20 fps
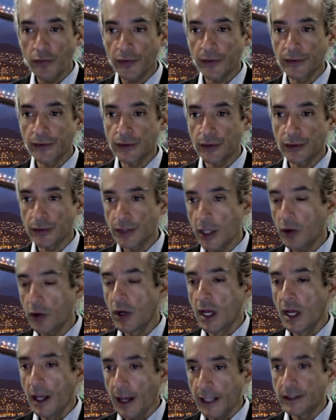For those who don't
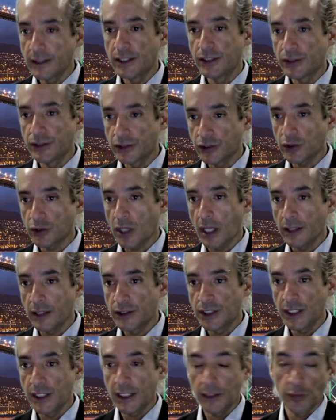know, I teach
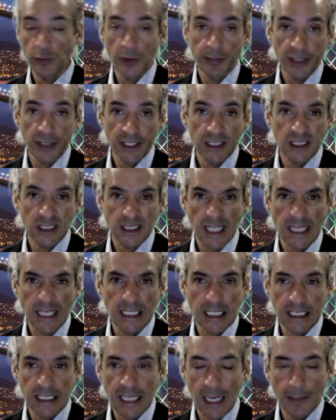astrology and we play a
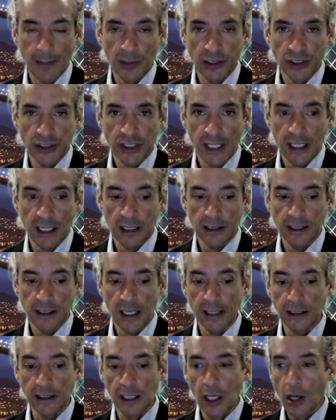psychic game on the channel at
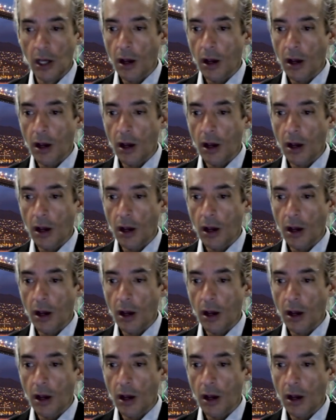night.